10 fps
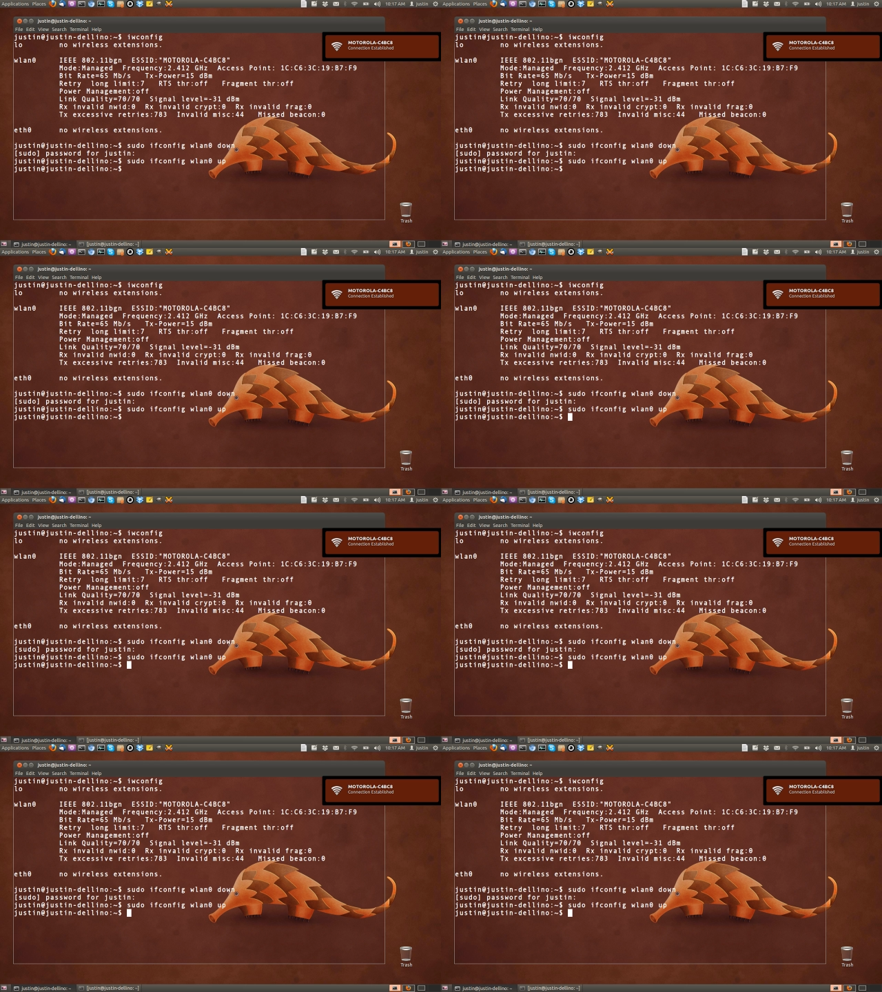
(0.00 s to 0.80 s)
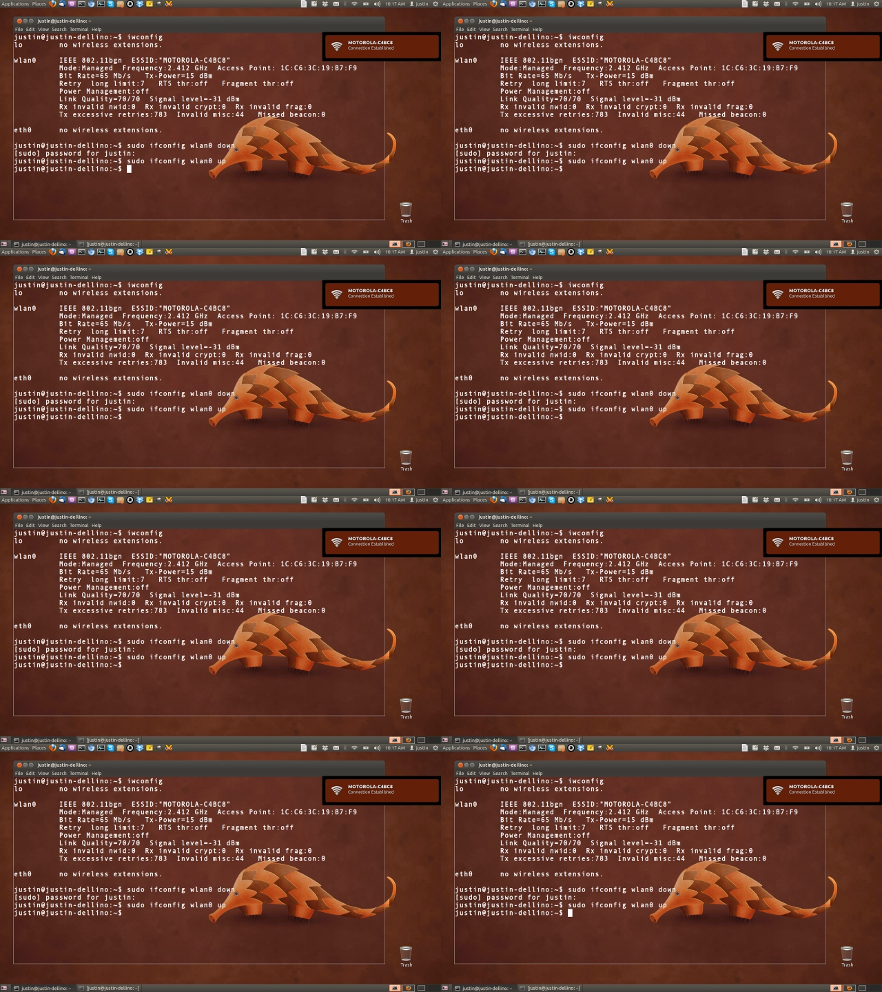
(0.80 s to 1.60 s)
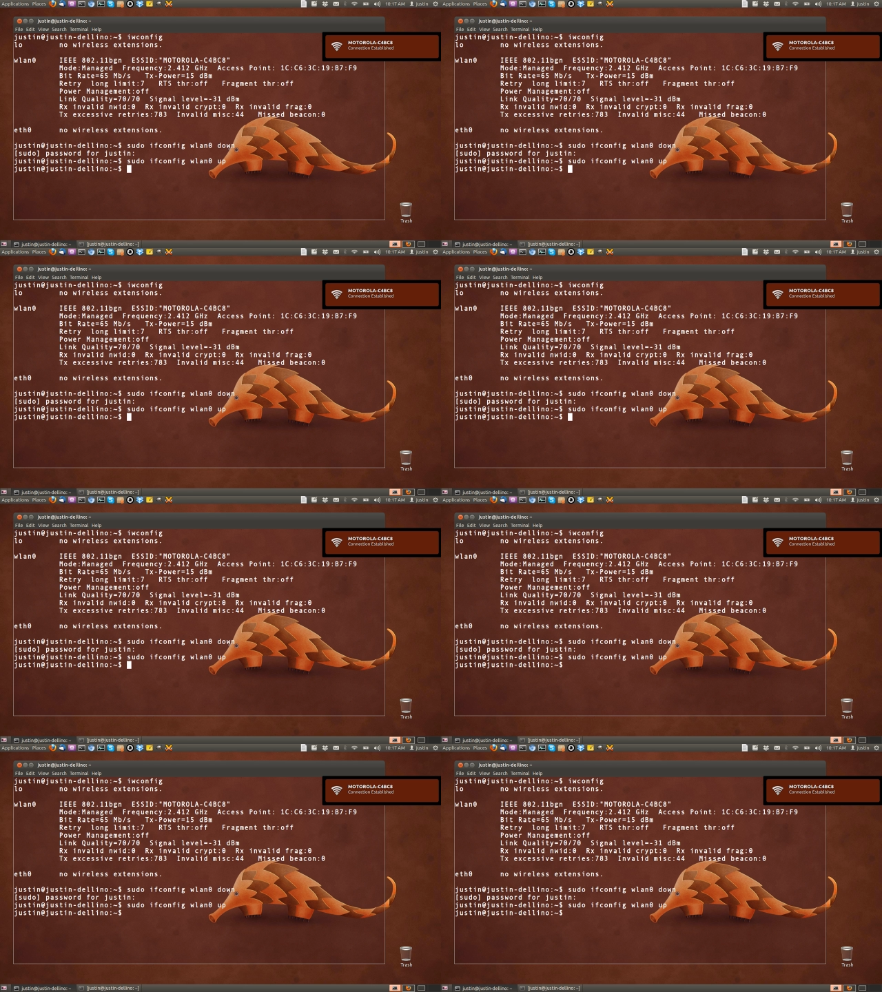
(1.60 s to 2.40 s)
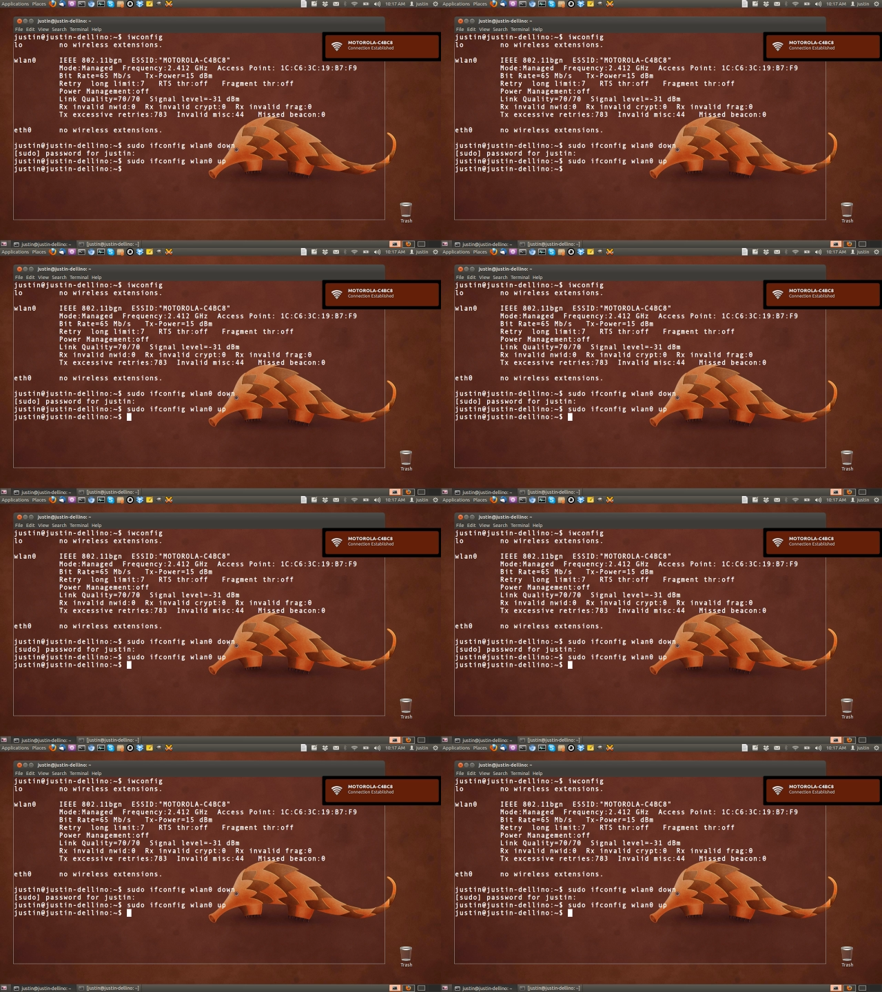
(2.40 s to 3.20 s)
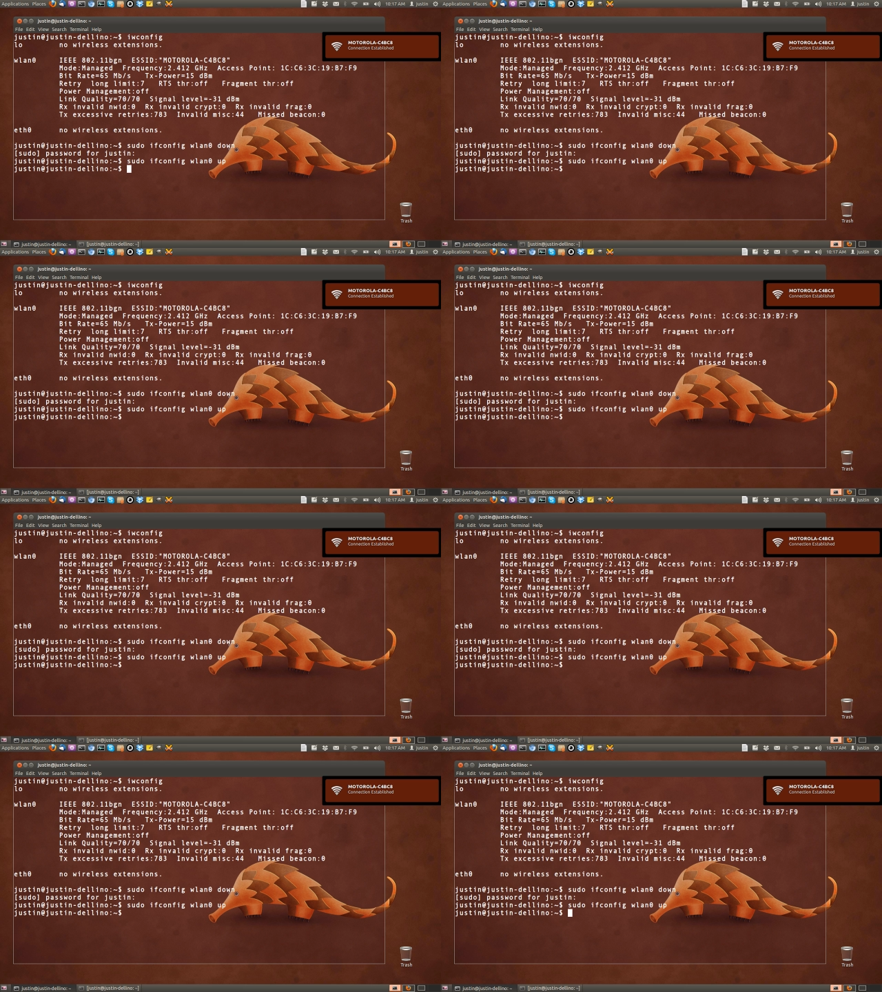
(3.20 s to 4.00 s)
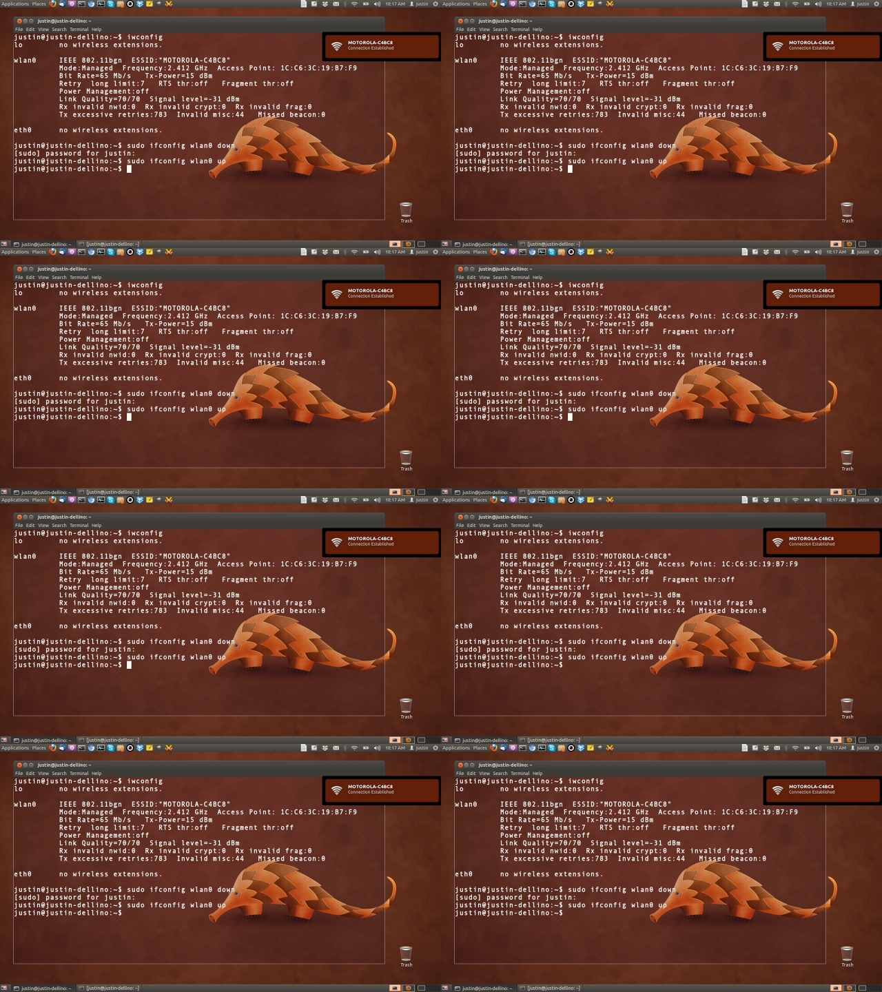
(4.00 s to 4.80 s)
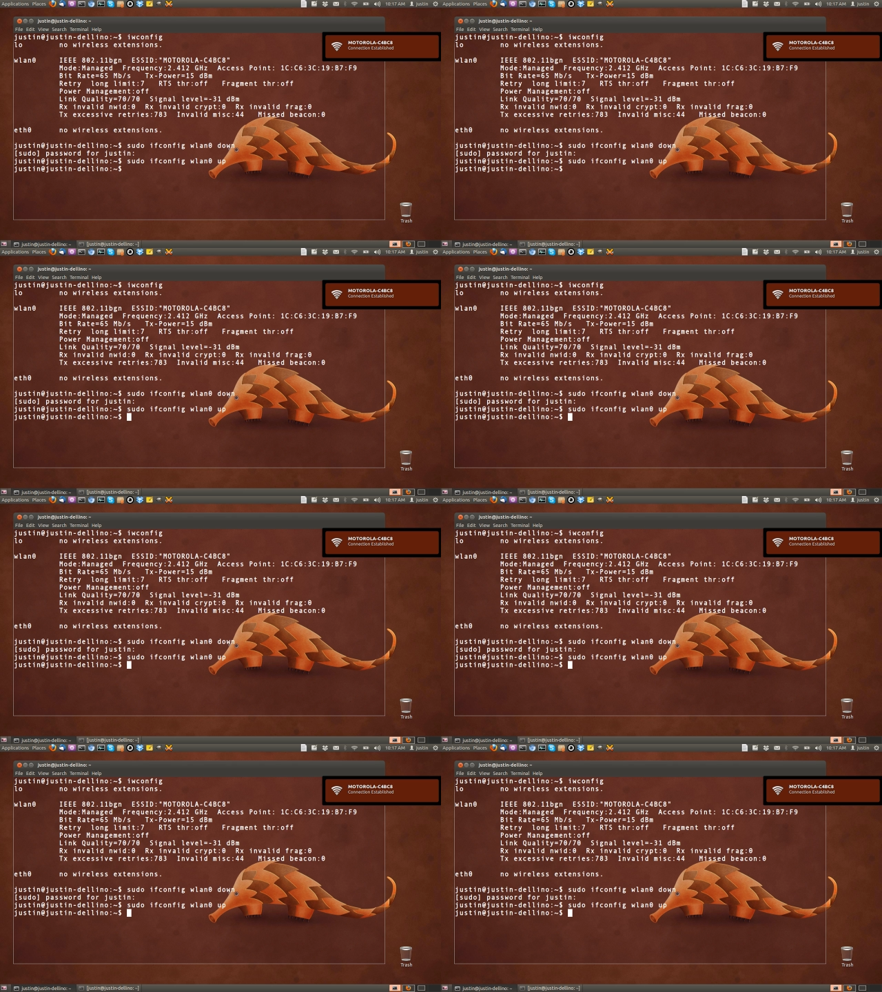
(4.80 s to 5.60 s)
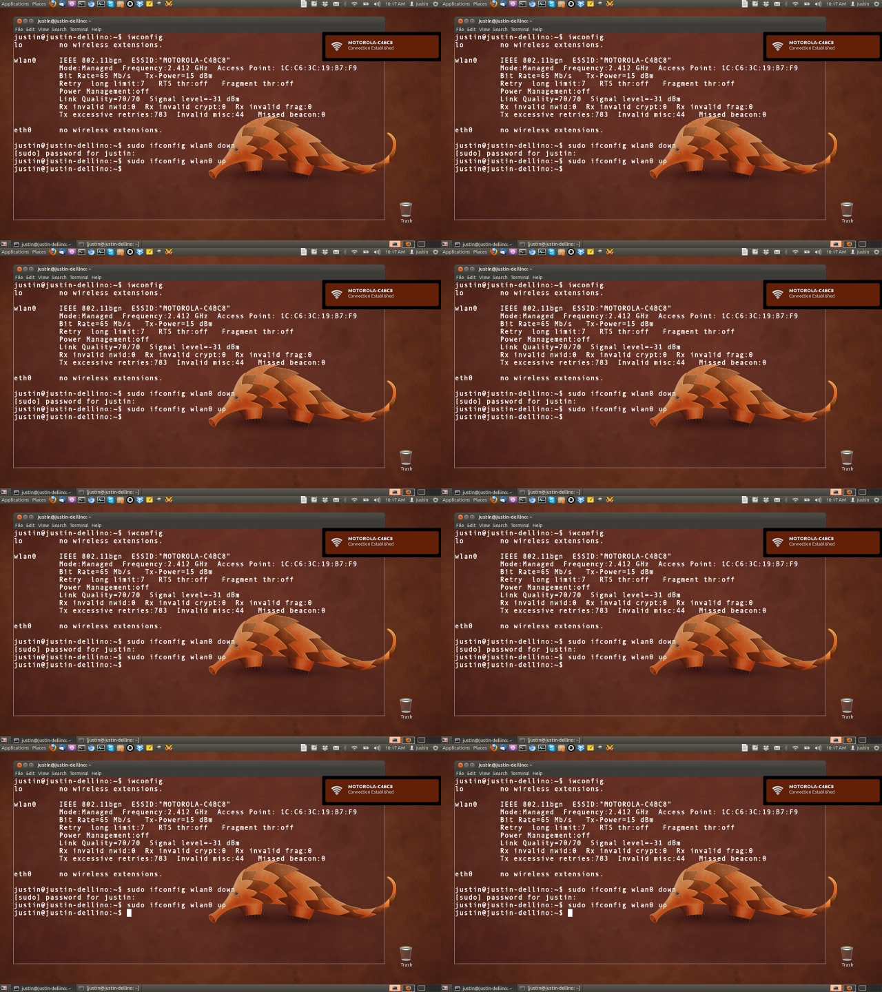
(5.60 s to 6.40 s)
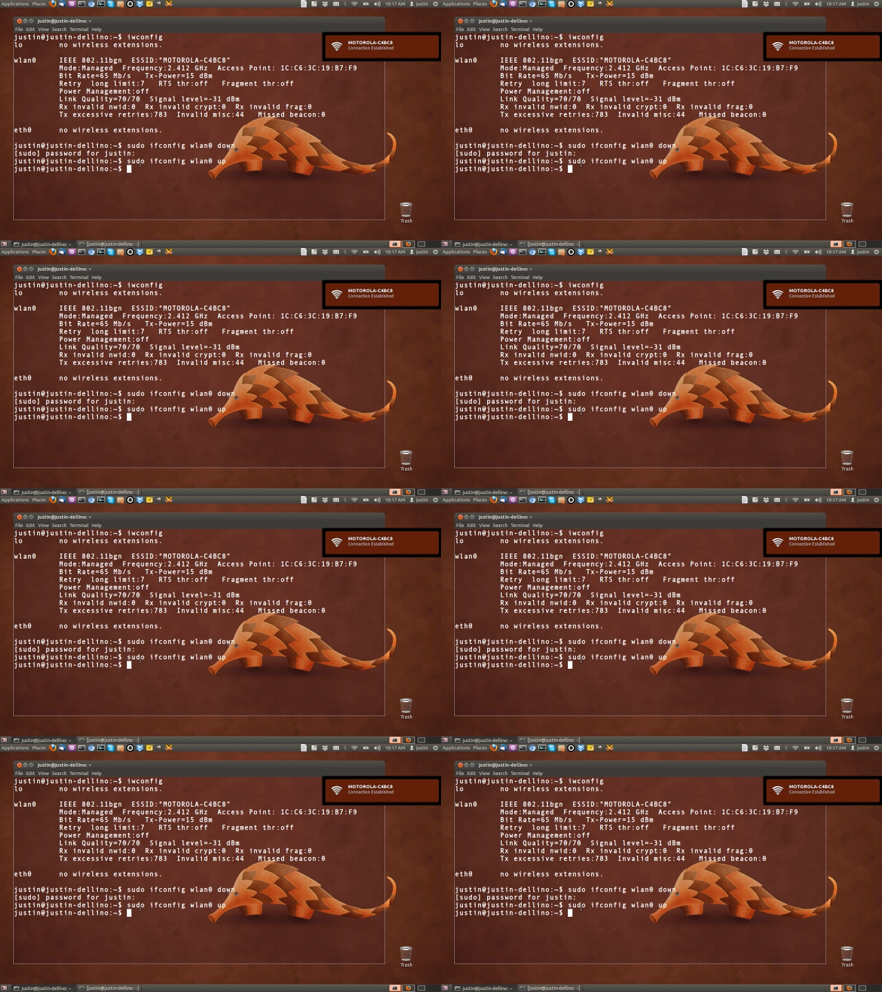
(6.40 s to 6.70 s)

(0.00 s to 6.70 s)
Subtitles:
[unreadable: no face in view]